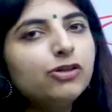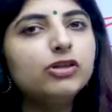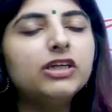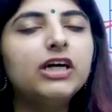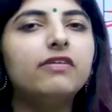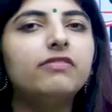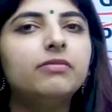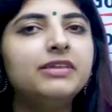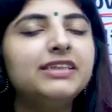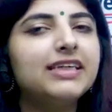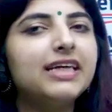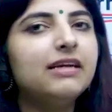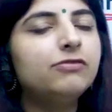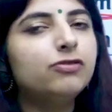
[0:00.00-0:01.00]
to the government
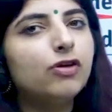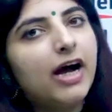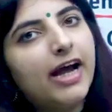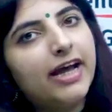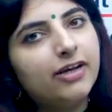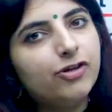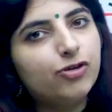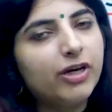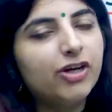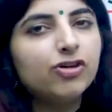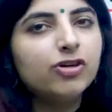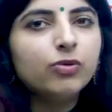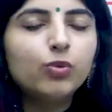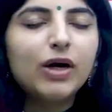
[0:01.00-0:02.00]
schemes for higher
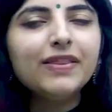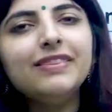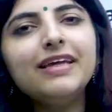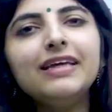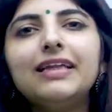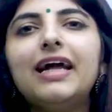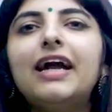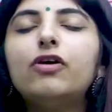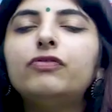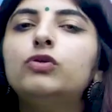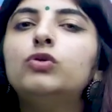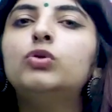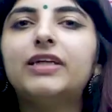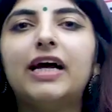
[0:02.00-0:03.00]
education, one thing that of
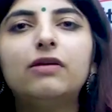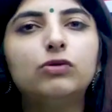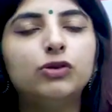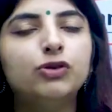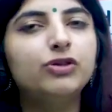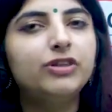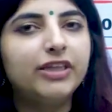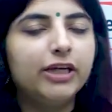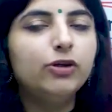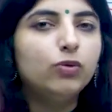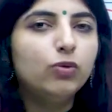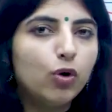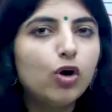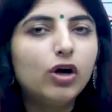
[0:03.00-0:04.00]
note I want to tell
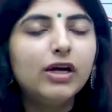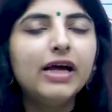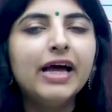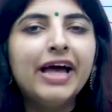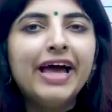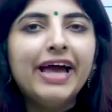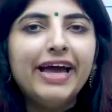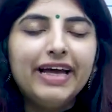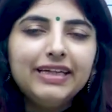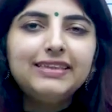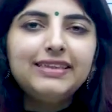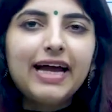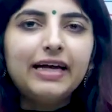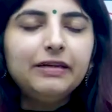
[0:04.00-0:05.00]
you all is
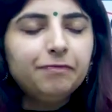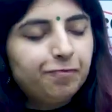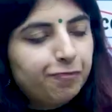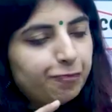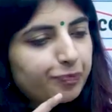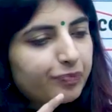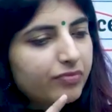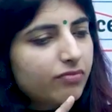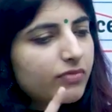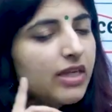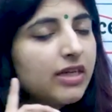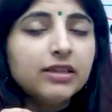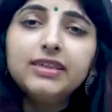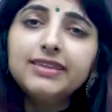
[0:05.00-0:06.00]
that
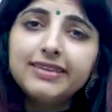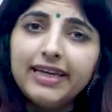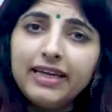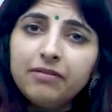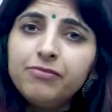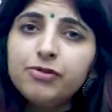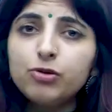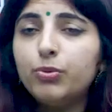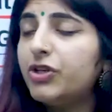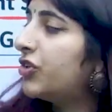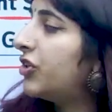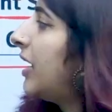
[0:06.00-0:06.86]
the schemes which